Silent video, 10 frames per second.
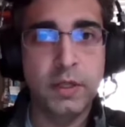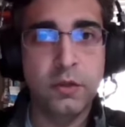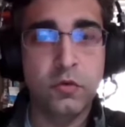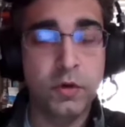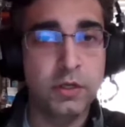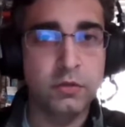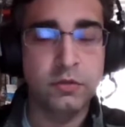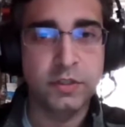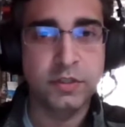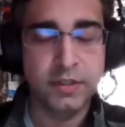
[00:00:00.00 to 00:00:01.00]
critical
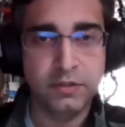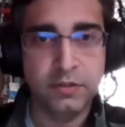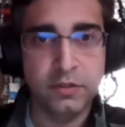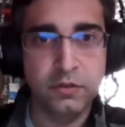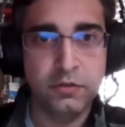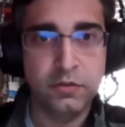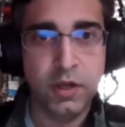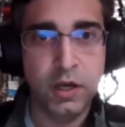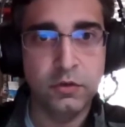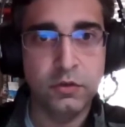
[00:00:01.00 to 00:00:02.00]
successes
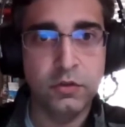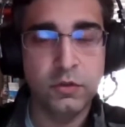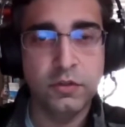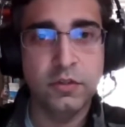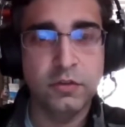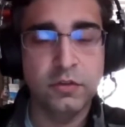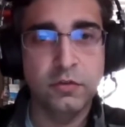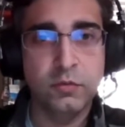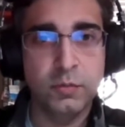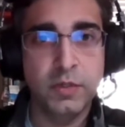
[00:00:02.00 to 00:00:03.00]
on your
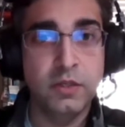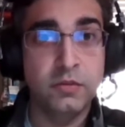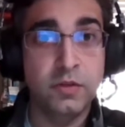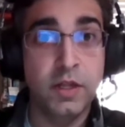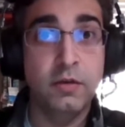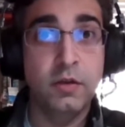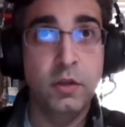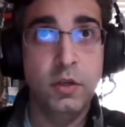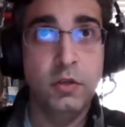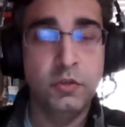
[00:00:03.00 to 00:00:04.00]
2d6s, which means that
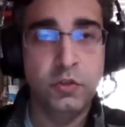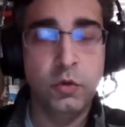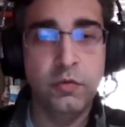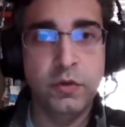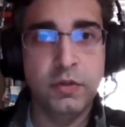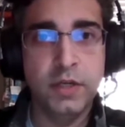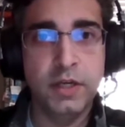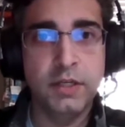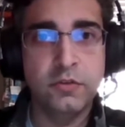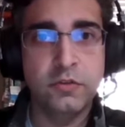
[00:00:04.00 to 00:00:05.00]
two of your
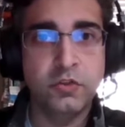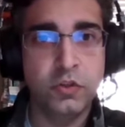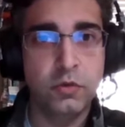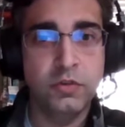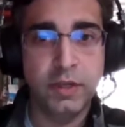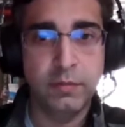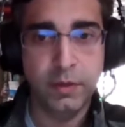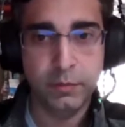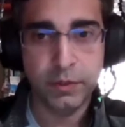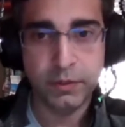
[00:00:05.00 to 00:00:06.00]
dice show the same
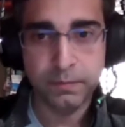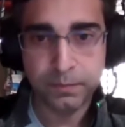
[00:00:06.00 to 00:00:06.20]
number.